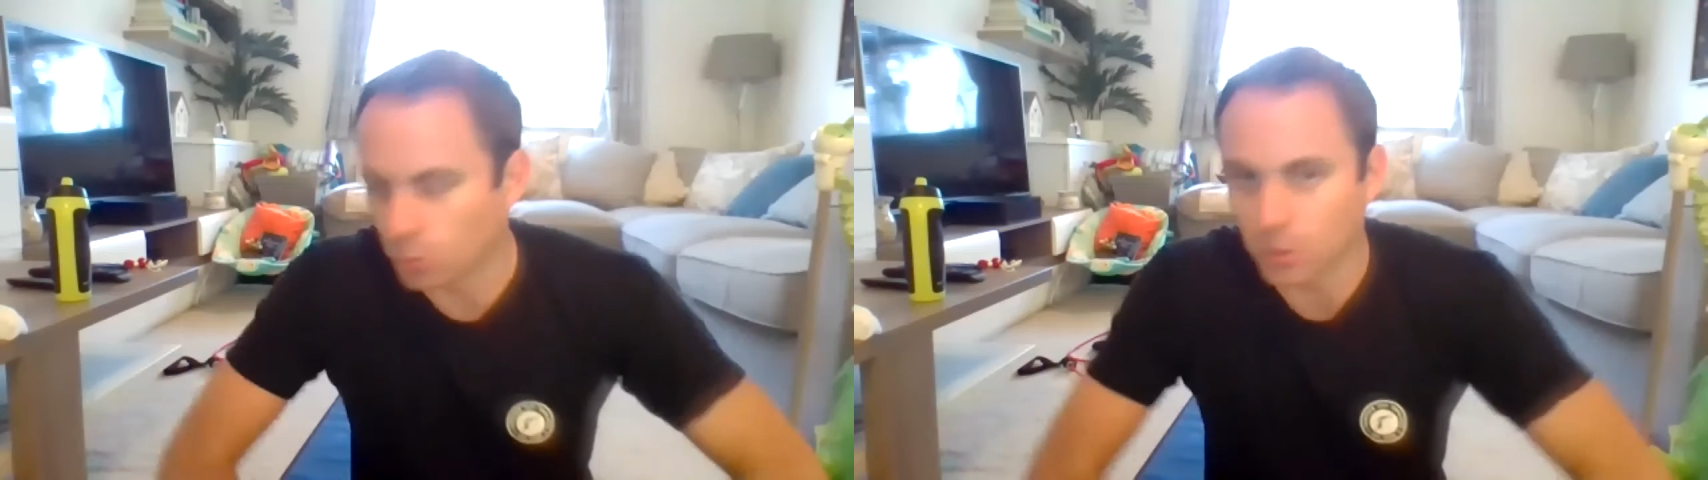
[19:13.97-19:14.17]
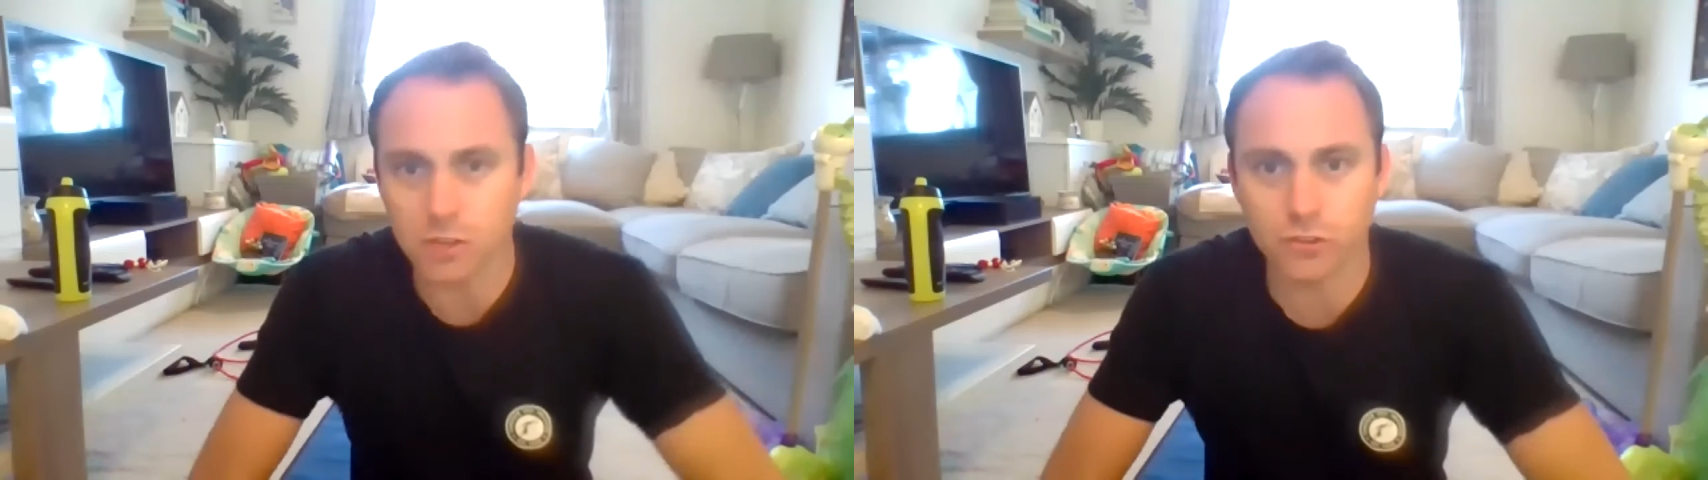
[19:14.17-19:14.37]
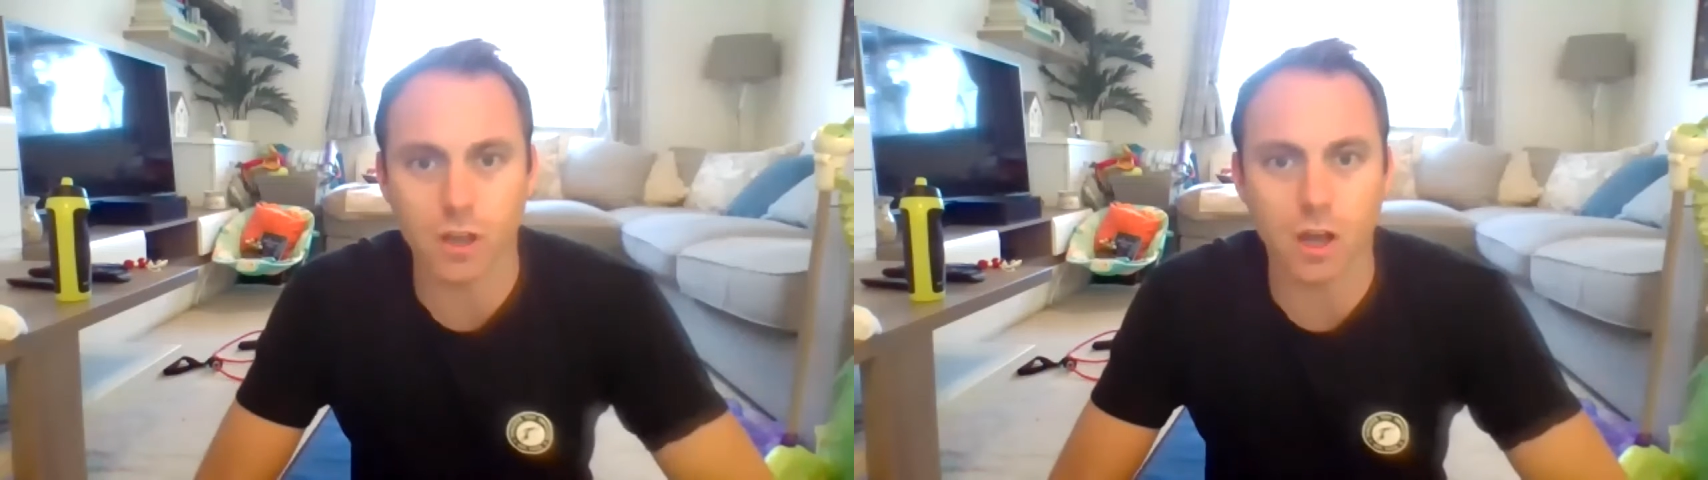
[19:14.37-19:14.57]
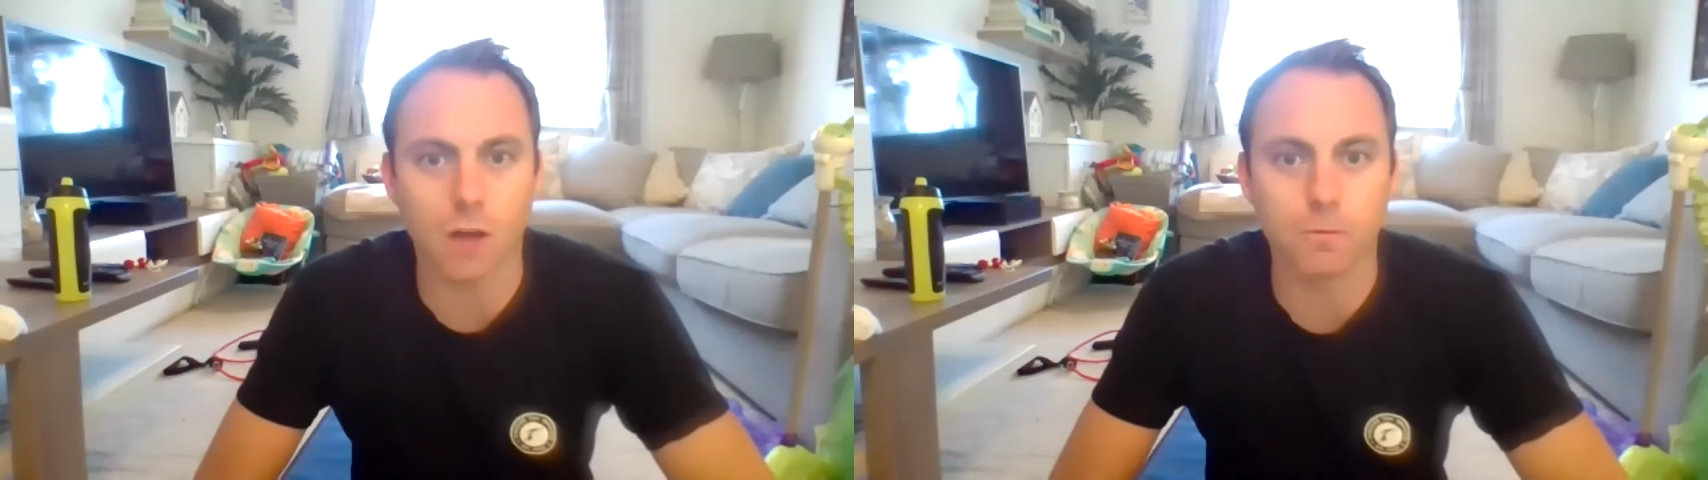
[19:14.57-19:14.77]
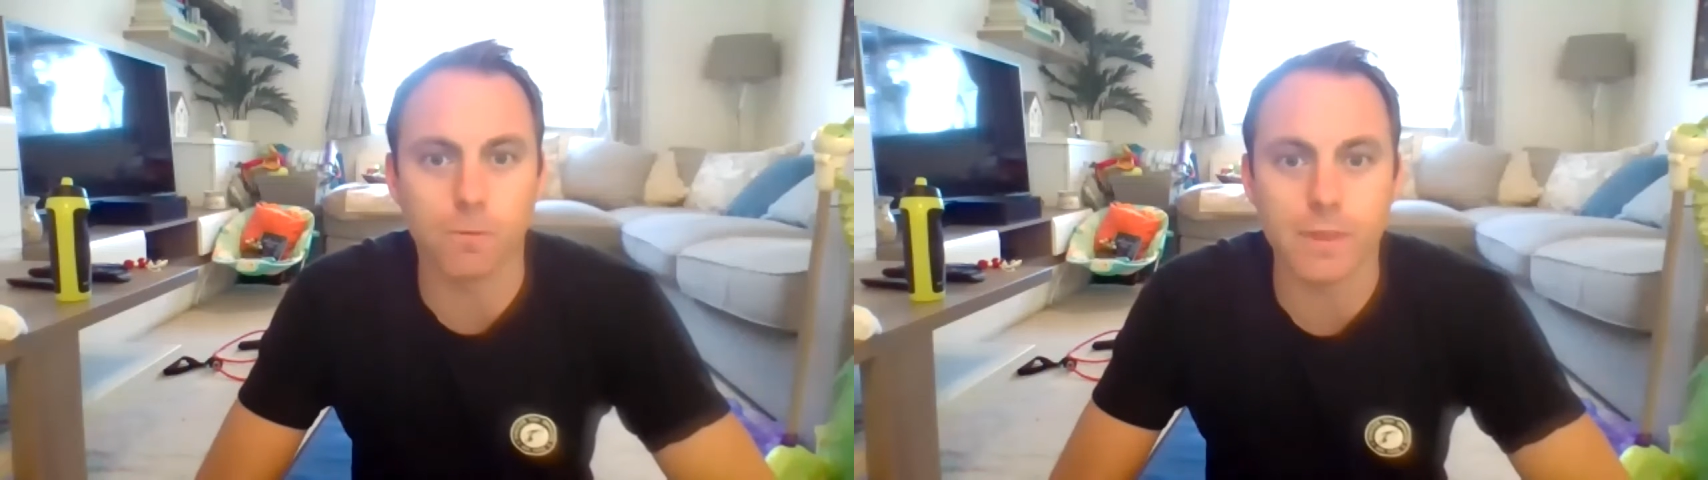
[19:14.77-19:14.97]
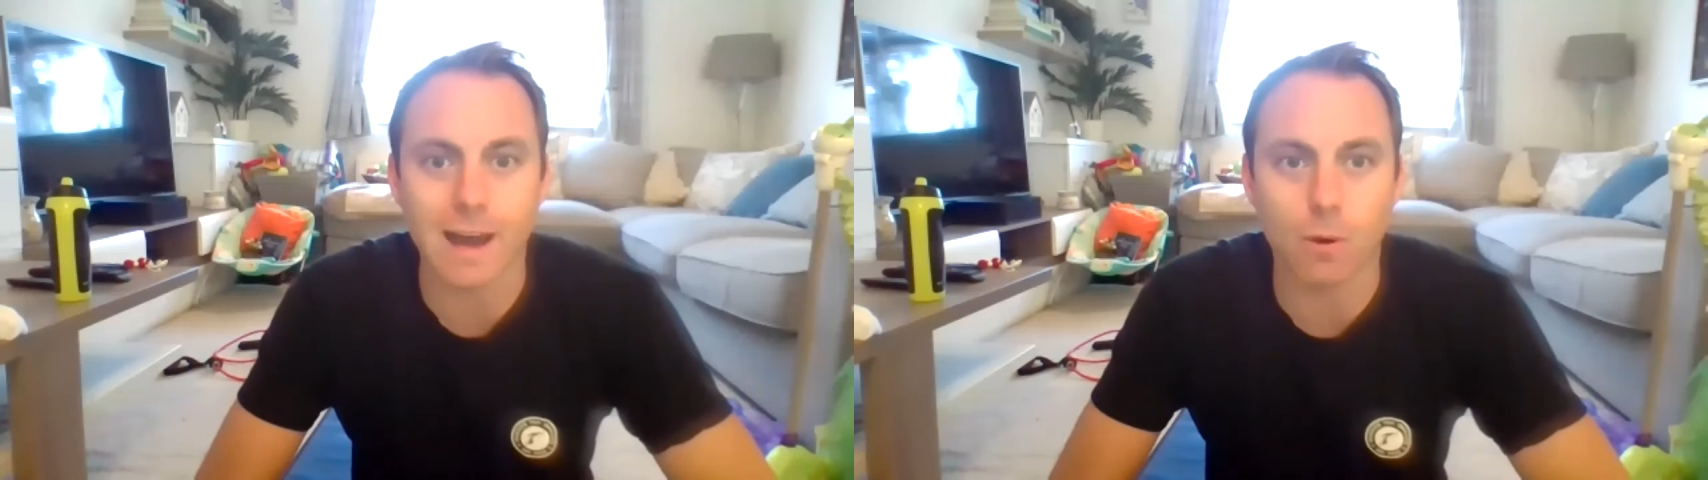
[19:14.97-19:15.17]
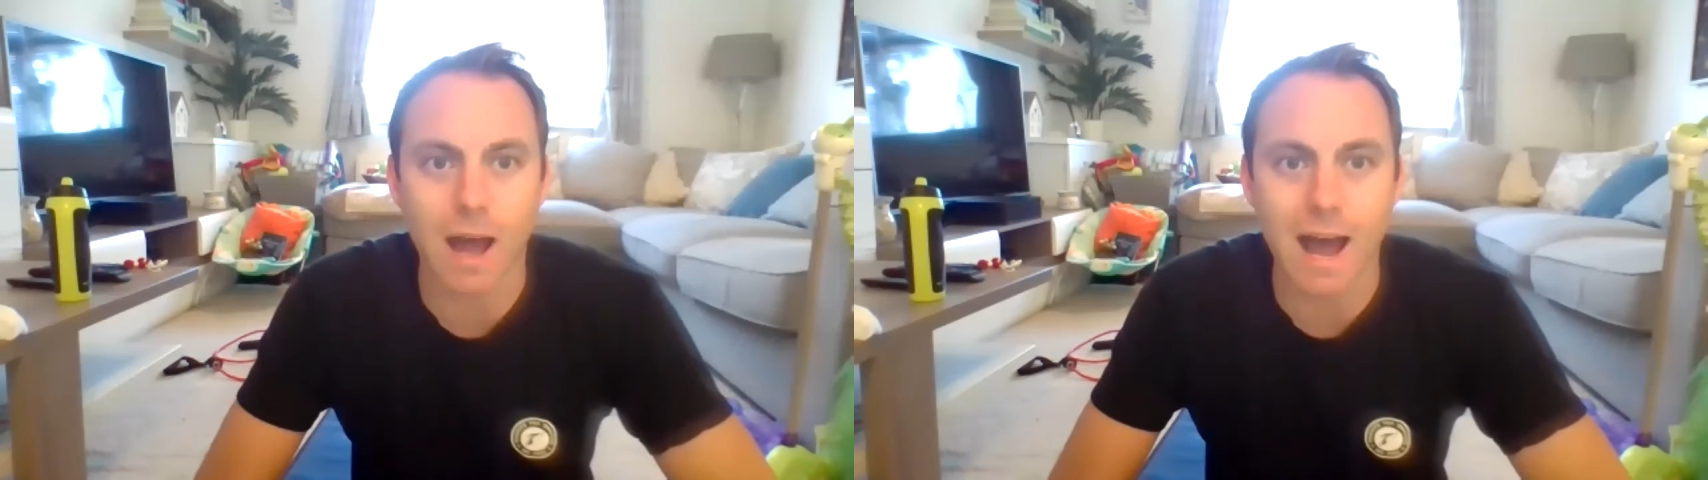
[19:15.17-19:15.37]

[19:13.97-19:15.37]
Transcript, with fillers: So we're going to start off with our